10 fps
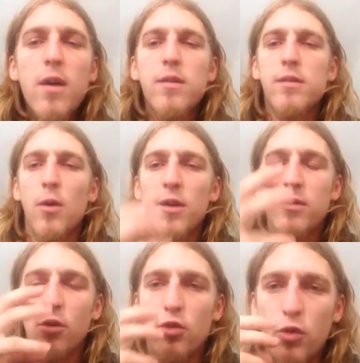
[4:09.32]
So
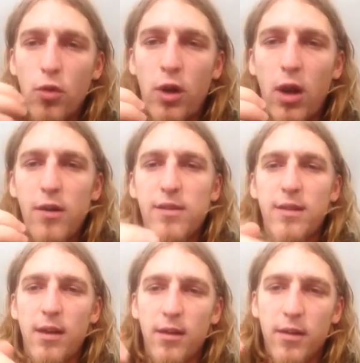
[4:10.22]
it's your jaw
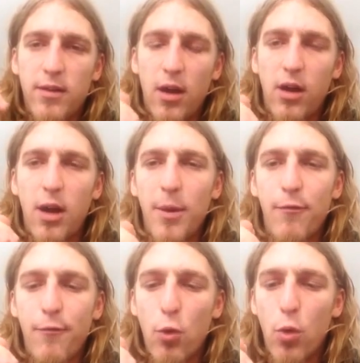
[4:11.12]
closing and the tongue coming
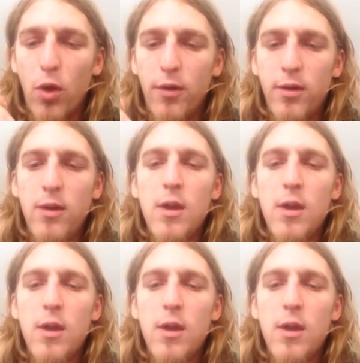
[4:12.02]
forward